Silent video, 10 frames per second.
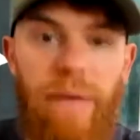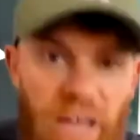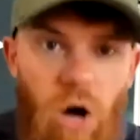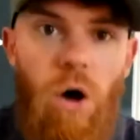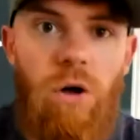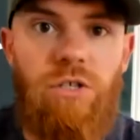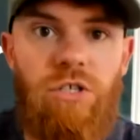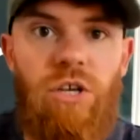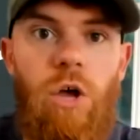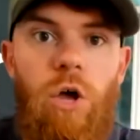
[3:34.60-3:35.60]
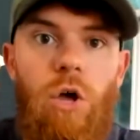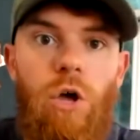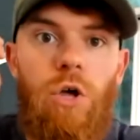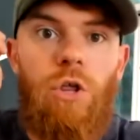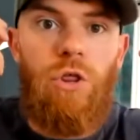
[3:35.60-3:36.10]
because
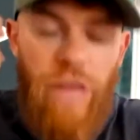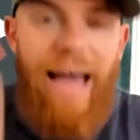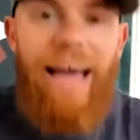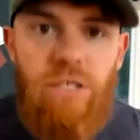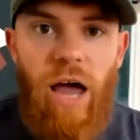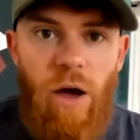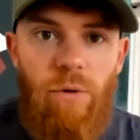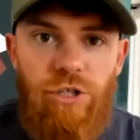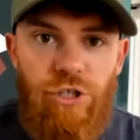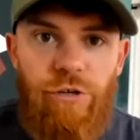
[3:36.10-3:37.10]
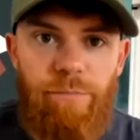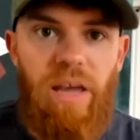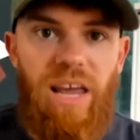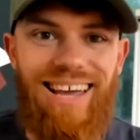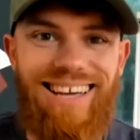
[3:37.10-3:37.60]
that is how it should be.